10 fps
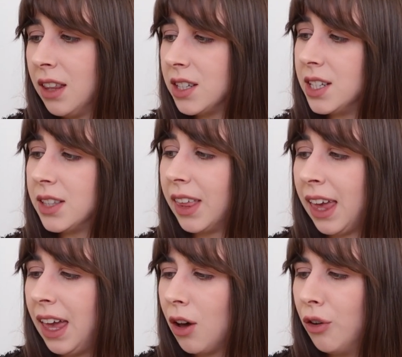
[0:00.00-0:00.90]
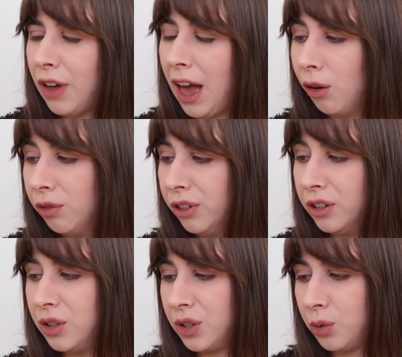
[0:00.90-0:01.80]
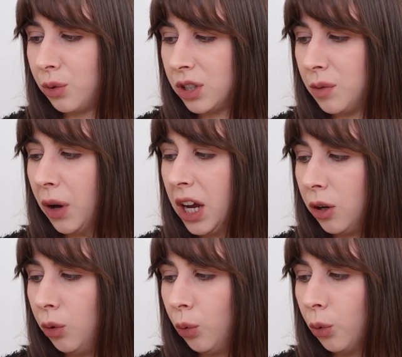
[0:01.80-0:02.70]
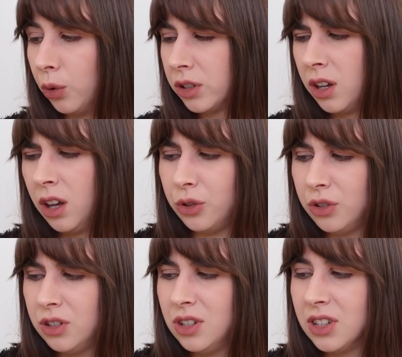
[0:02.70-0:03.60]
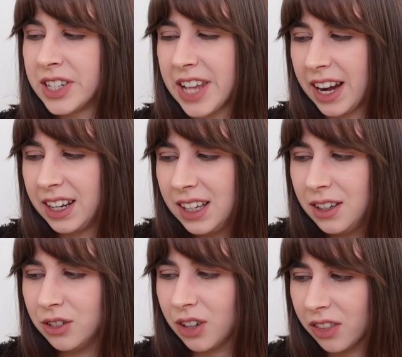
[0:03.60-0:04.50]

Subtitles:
This is The King of Elfland's Daughter by Lord Dunsany.